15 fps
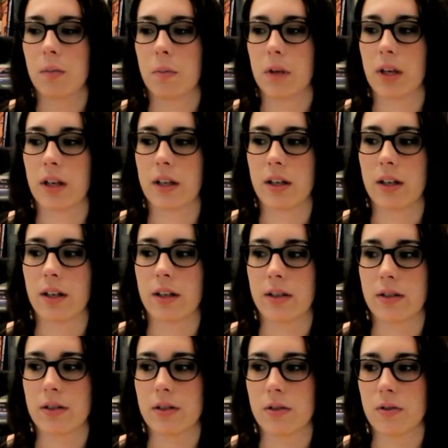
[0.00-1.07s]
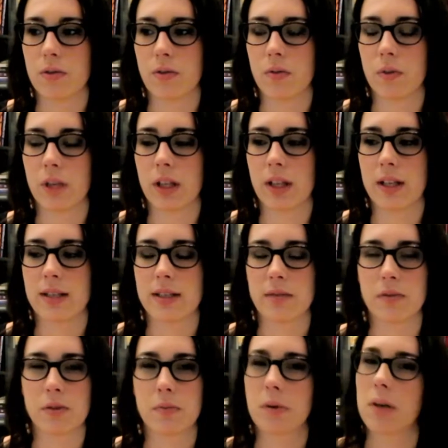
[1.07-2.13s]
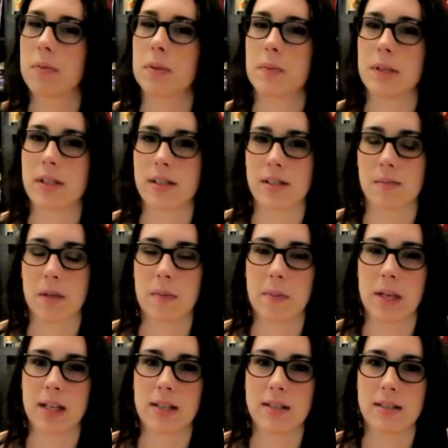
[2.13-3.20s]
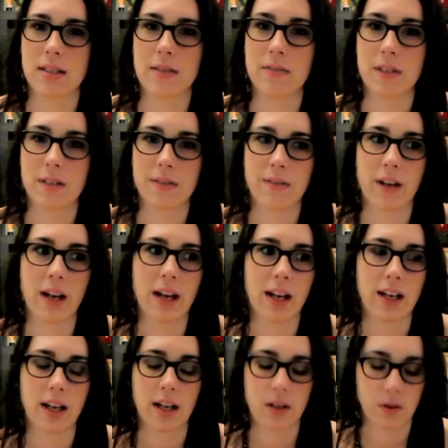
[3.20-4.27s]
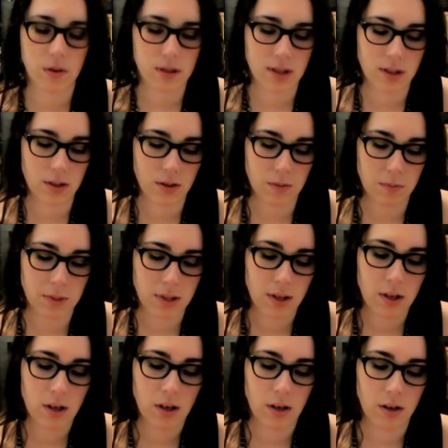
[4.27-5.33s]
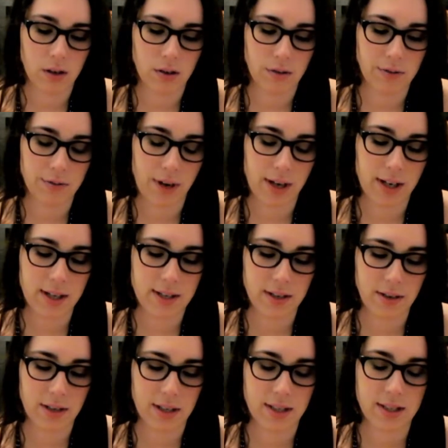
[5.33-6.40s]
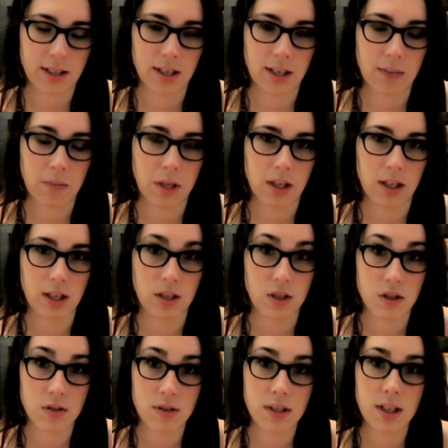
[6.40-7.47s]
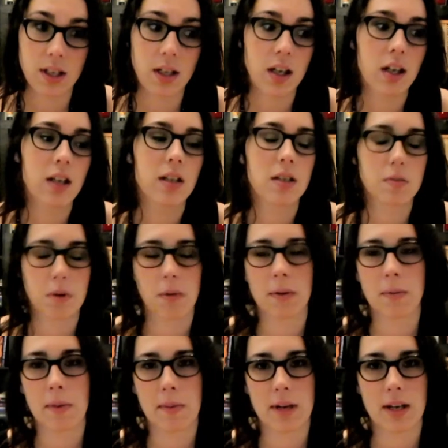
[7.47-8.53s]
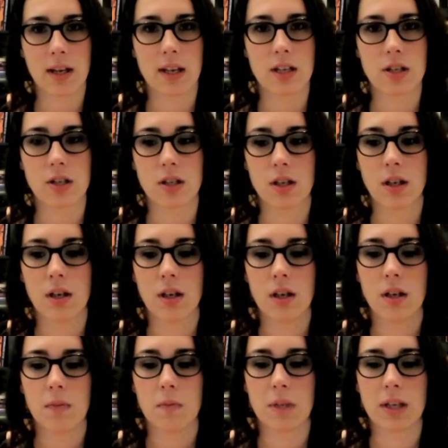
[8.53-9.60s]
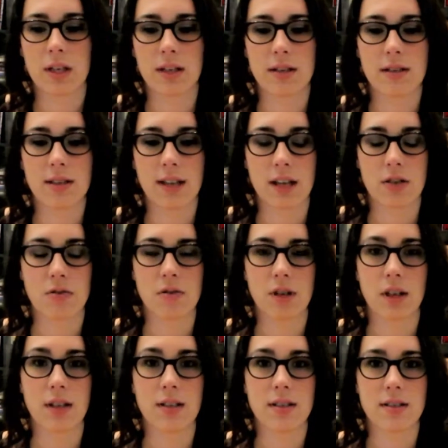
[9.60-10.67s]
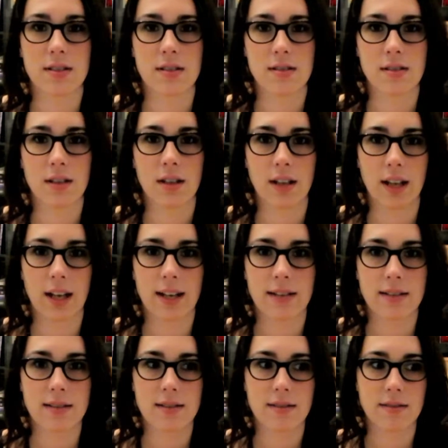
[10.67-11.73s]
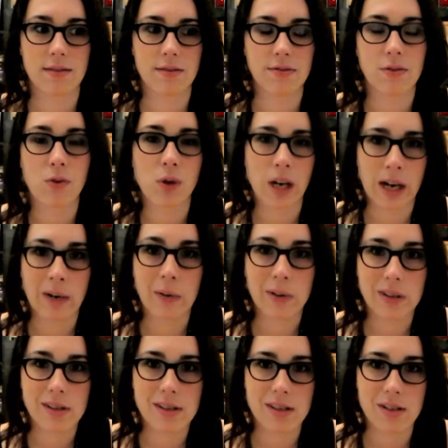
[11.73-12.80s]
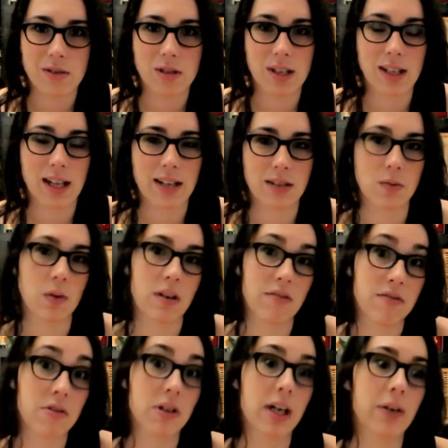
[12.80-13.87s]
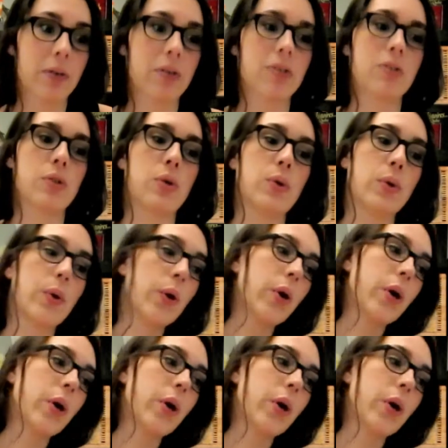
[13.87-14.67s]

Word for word: But I soon realized it was probably because my meds, even if I had had no symptoms on Friday, Saturday, Sunday, Monday, and Tuesday, it's probably my medication, because the gastroenteritis does not last 4 hours. It usually lasts 24 hours. So